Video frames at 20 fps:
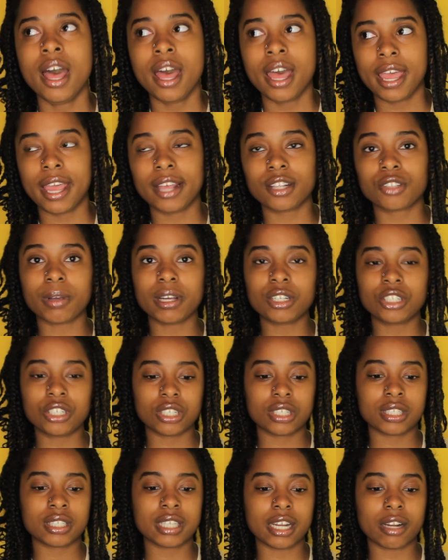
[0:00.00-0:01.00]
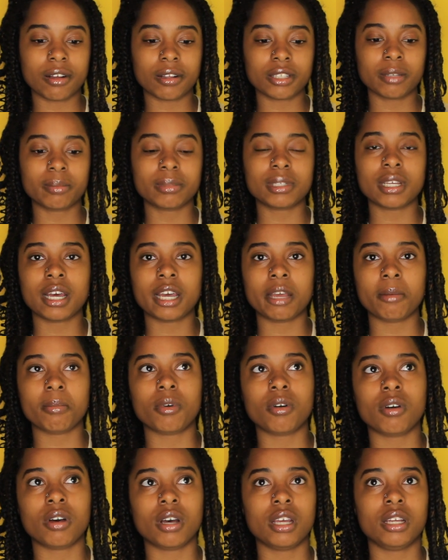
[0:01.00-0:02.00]
it's great to just set out some time
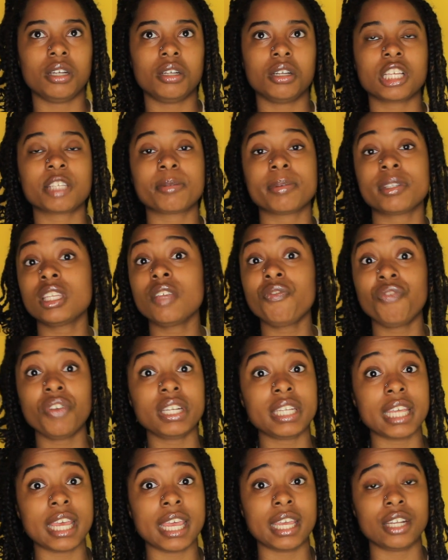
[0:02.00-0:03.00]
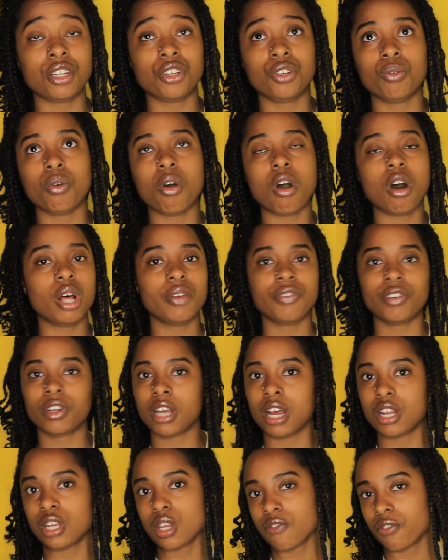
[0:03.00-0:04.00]
on a specific day to do all of your
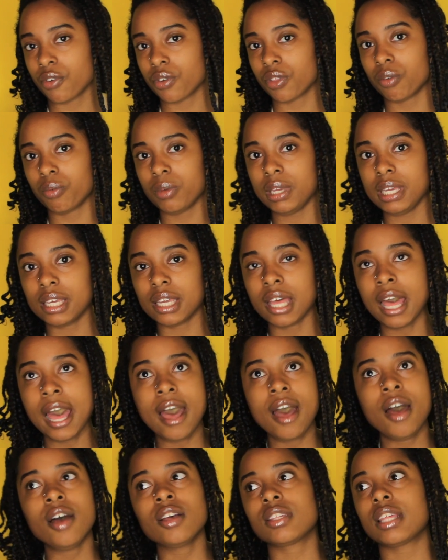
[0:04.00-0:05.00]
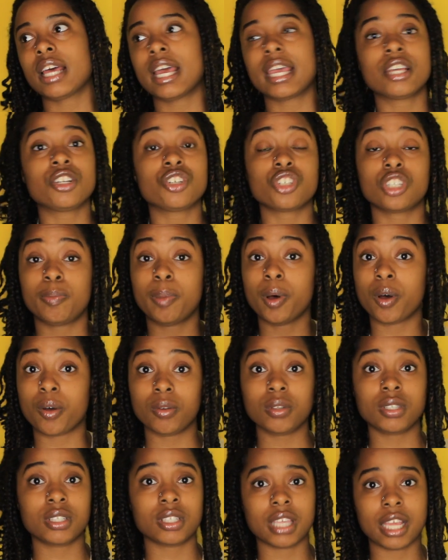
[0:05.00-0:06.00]
content for the week, so that you can just
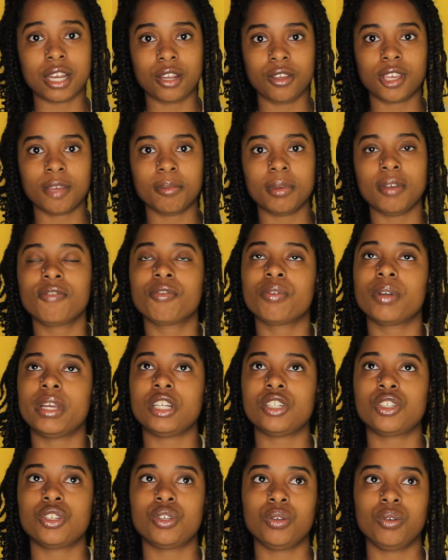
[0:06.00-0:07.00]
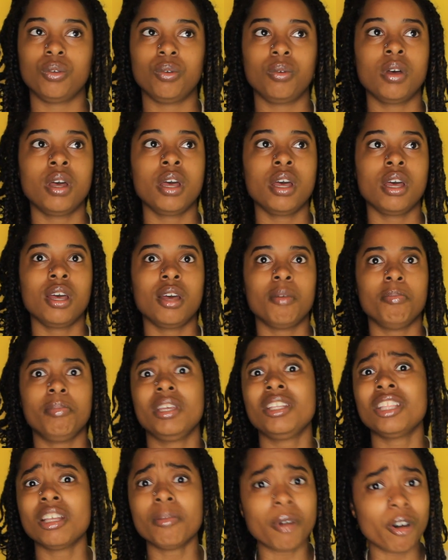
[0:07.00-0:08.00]
post and you can be free to be
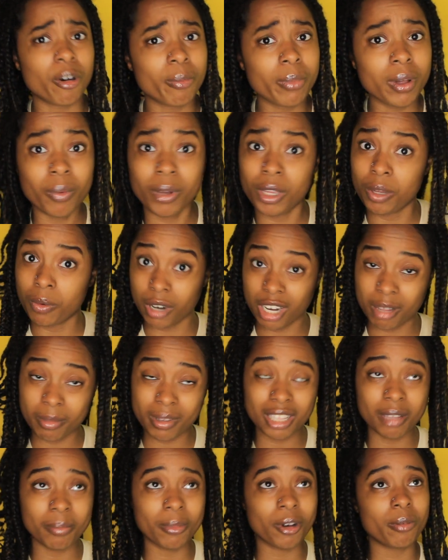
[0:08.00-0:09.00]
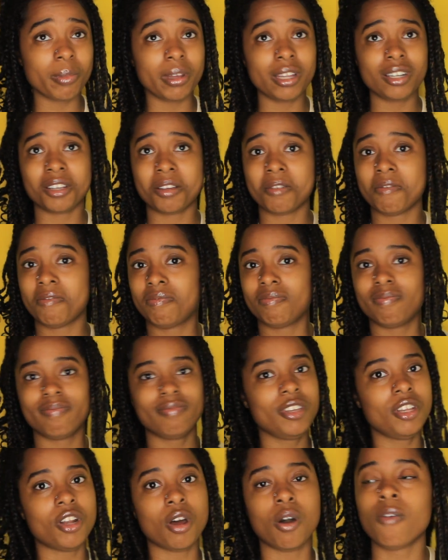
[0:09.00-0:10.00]
in the moment when you want to be in the moment of,
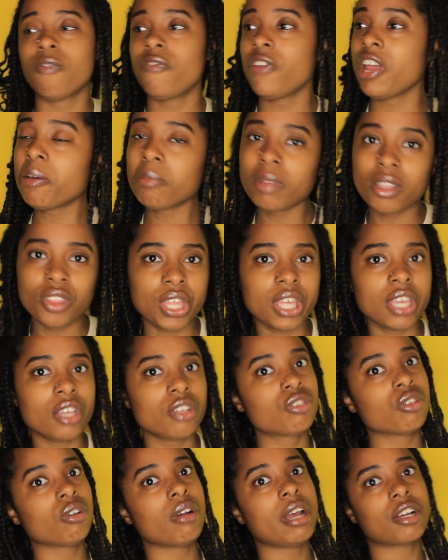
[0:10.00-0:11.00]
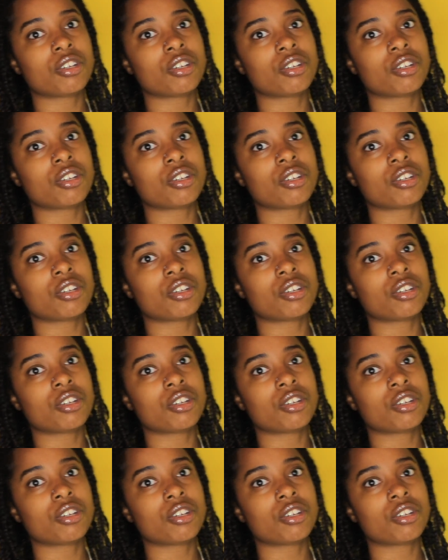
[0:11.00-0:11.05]
you know, family things or